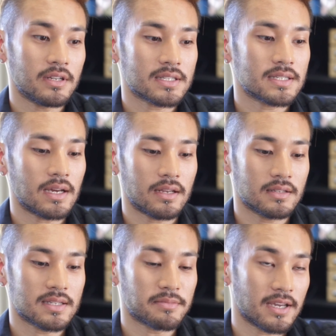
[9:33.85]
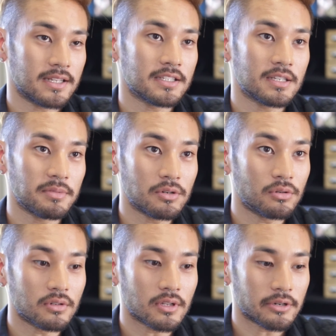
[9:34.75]
It's not something I did to be
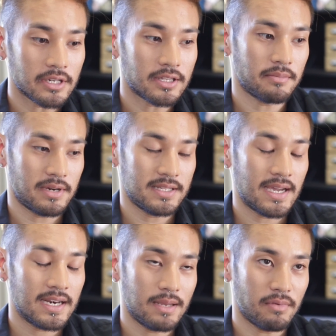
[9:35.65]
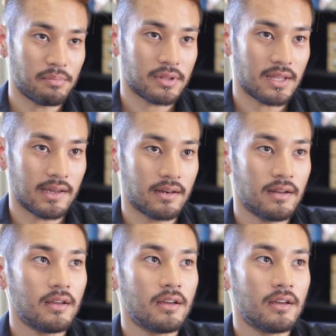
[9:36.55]
cool or anything. My dad came up with that.